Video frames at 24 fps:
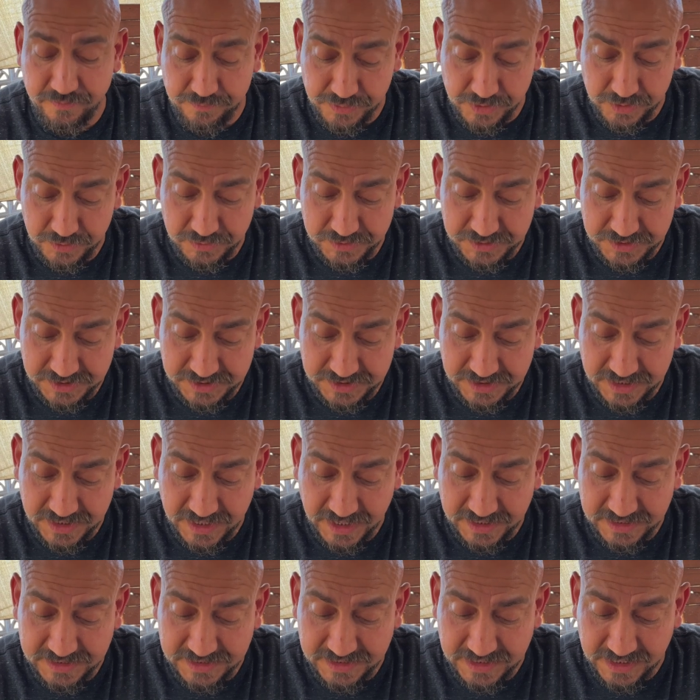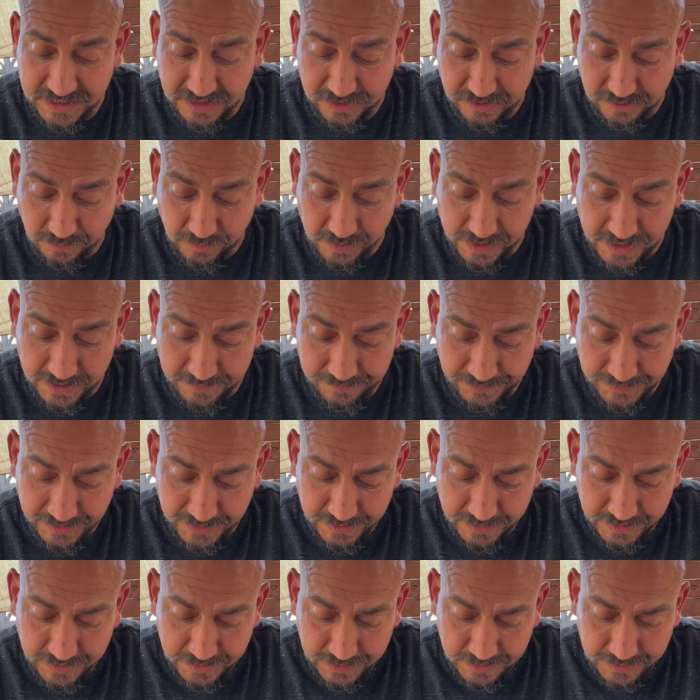Bruce, is in 1983,
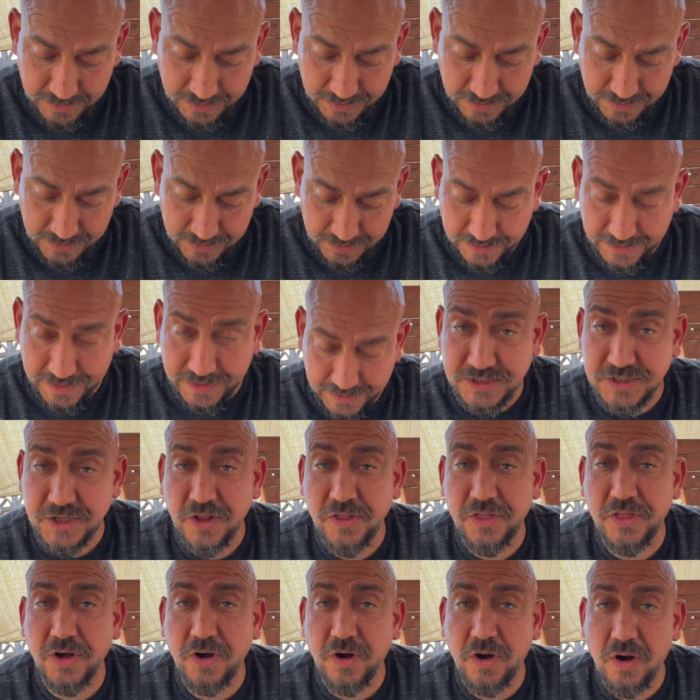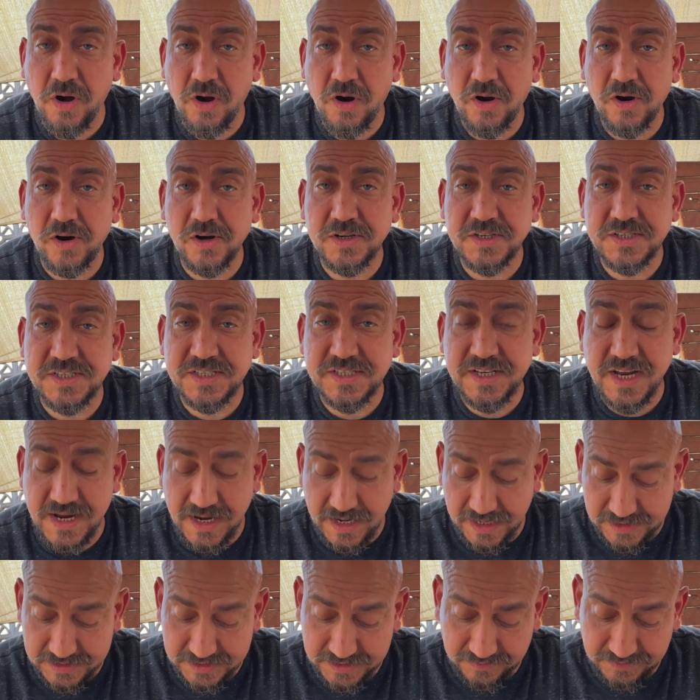is The Hard
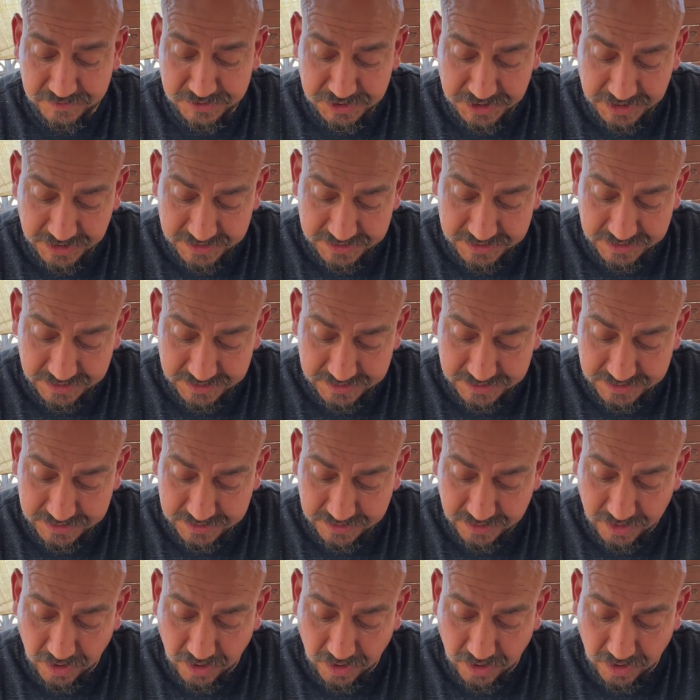Sayings of Jesus.